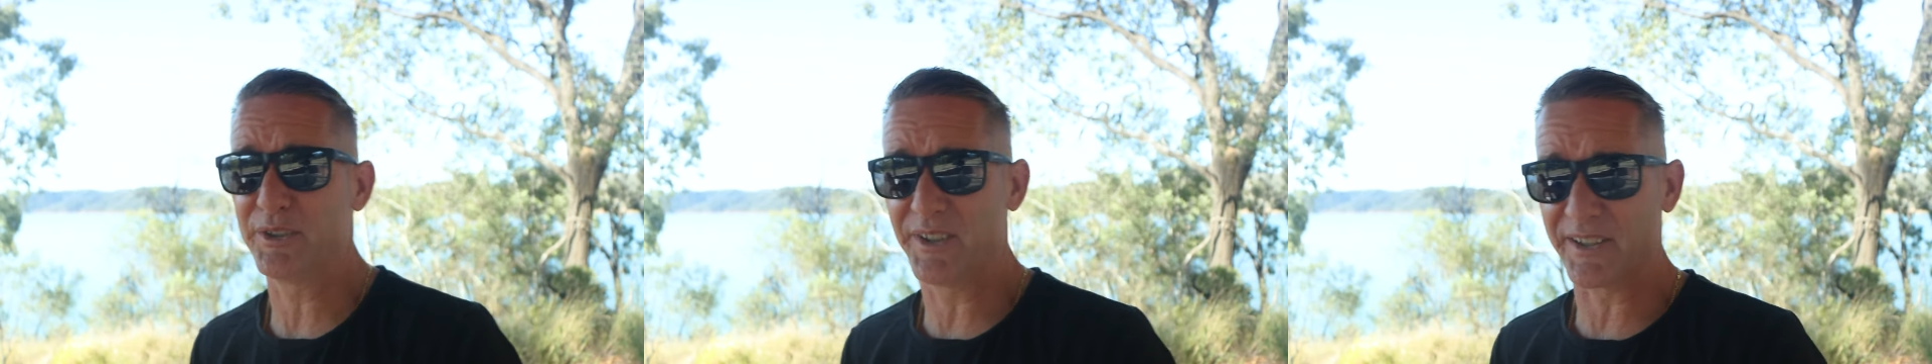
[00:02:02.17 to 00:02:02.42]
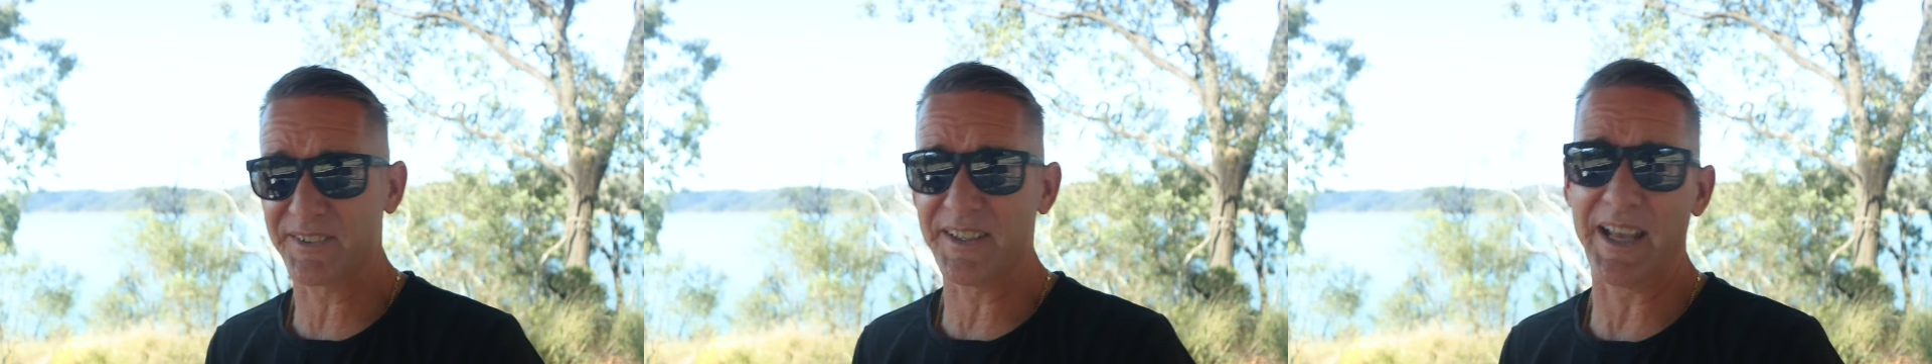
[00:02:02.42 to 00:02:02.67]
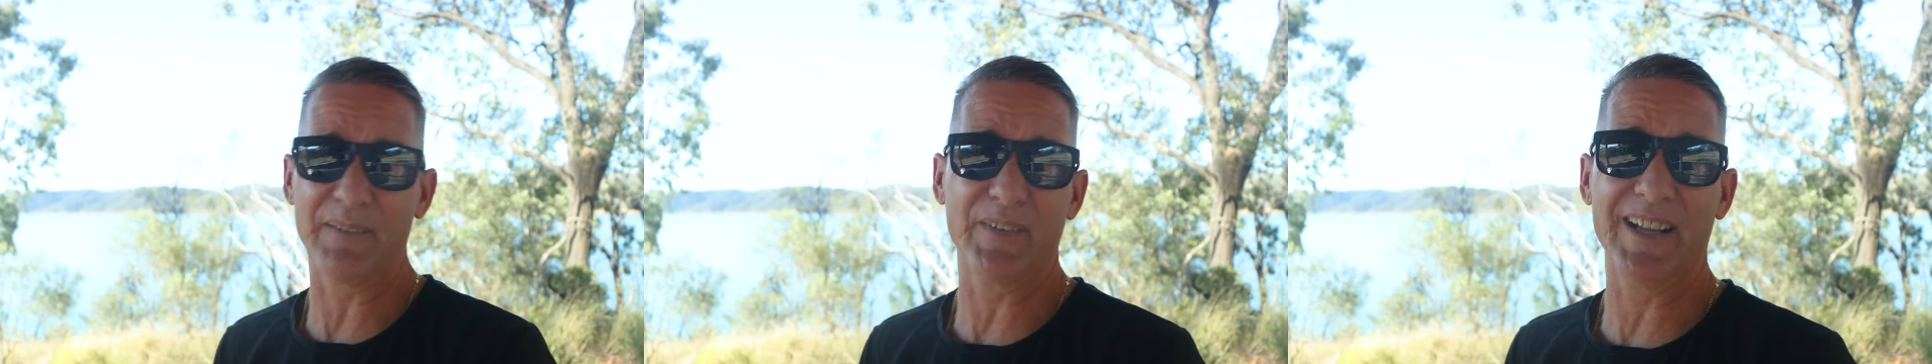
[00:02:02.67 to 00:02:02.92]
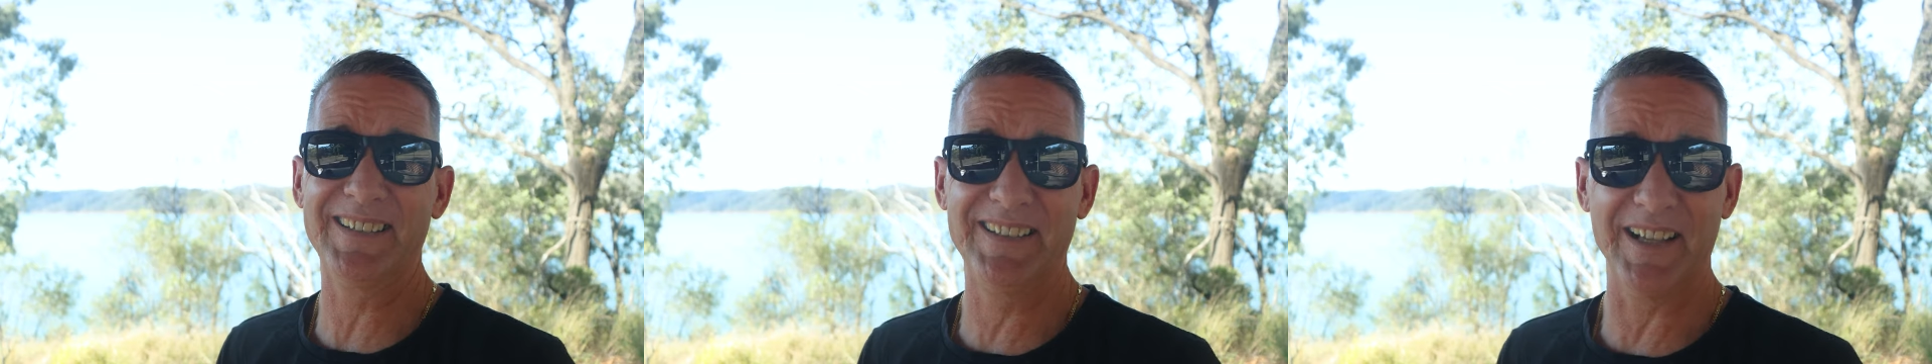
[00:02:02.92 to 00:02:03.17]
doesn't have
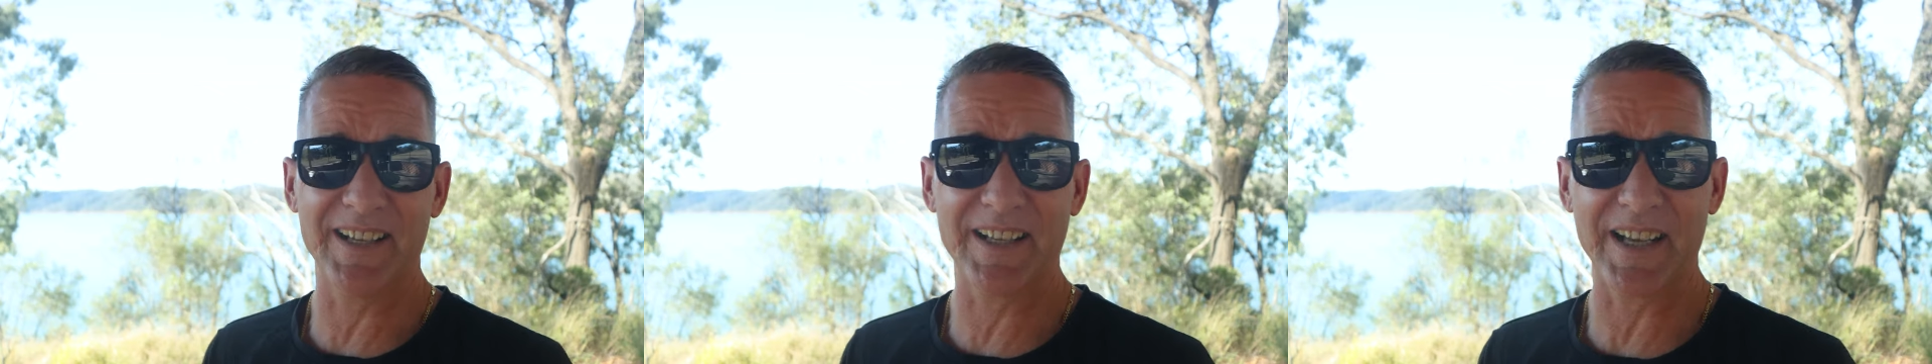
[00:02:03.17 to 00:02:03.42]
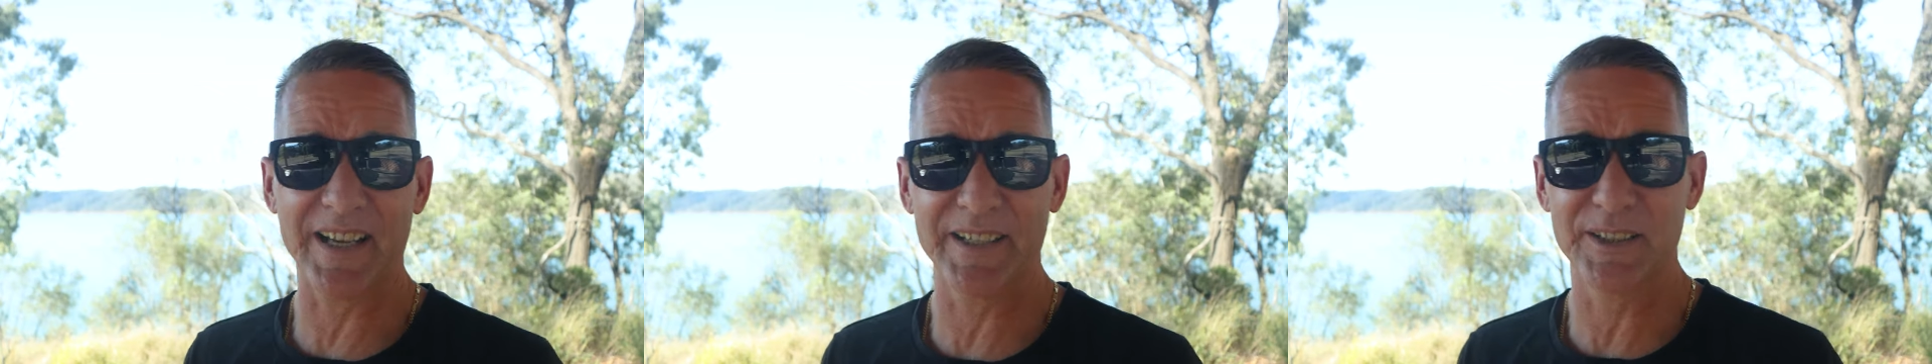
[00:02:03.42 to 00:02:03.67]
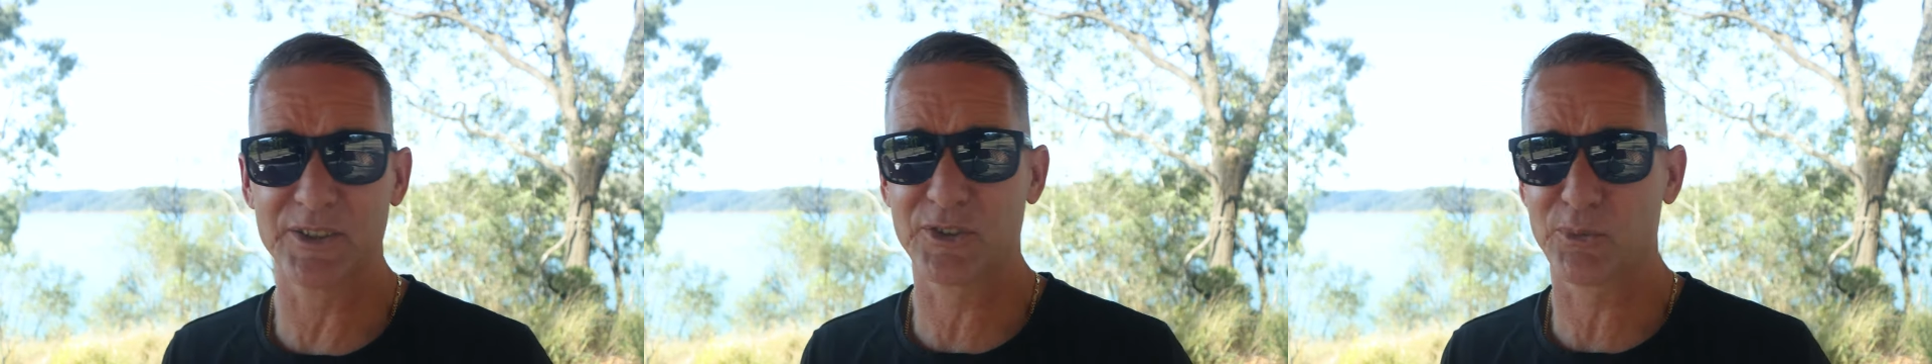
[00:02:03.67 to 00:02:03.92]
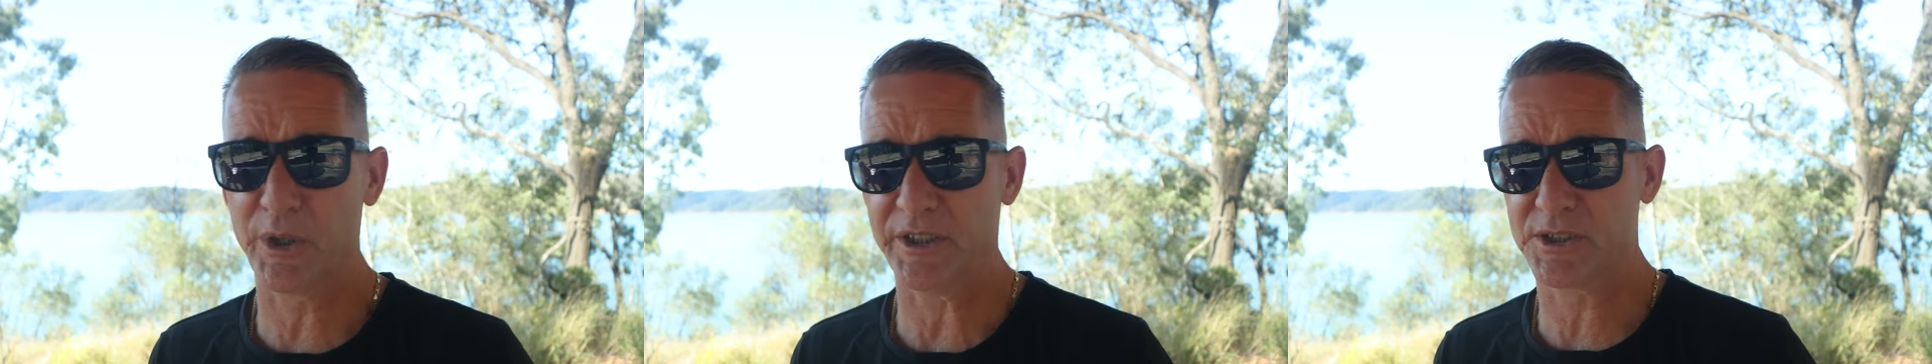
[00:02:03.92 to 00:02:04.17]
a dedicated
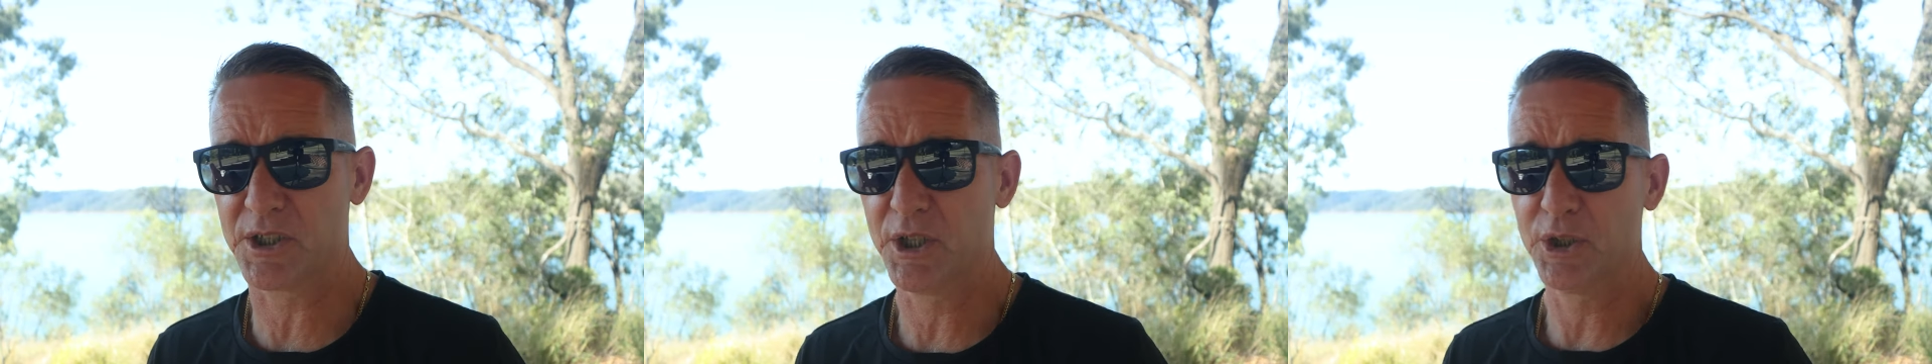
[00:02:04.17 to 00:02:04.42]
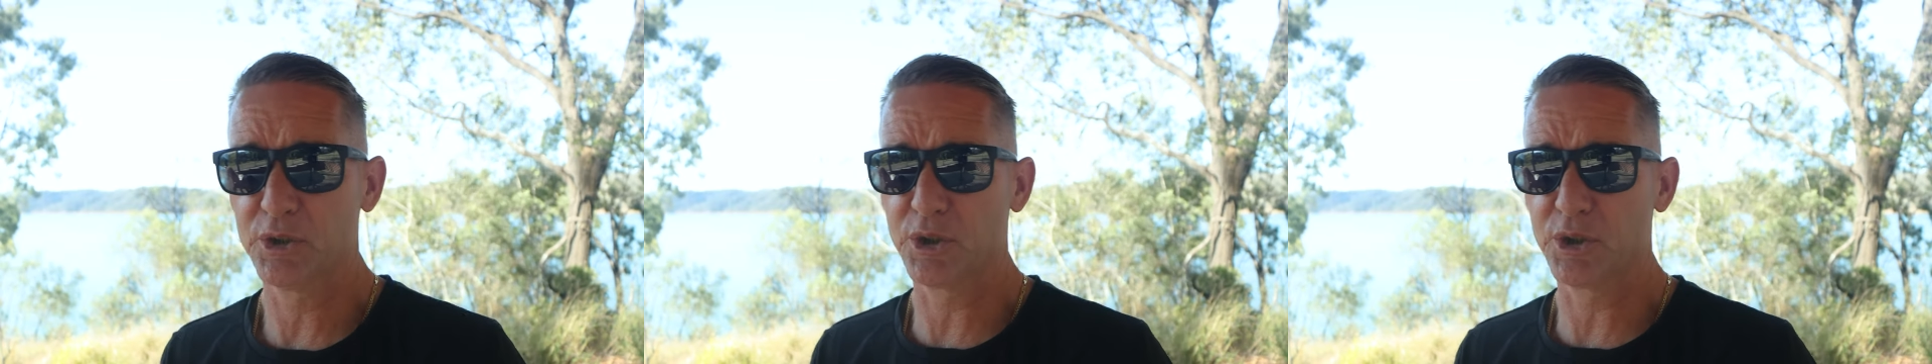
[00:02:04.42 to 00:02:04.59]
switch